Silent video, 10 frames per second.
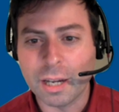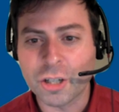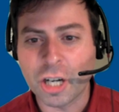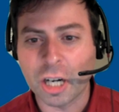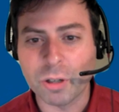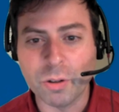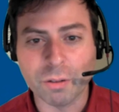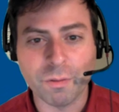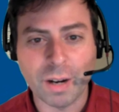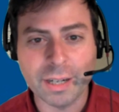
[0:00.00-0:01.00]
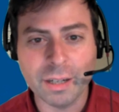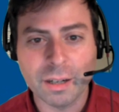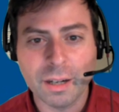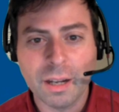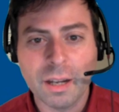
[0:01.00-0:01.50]
share where you can find it.
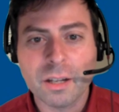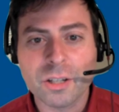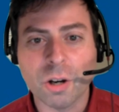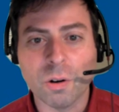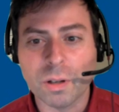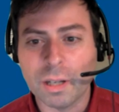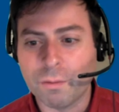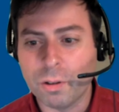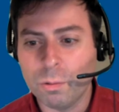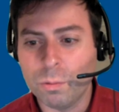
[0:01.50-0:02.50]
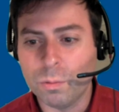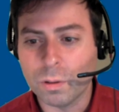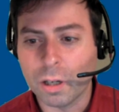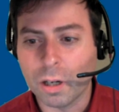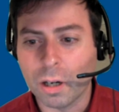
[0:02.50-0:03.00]
So if you
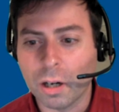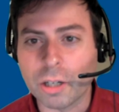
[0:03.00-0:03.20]
are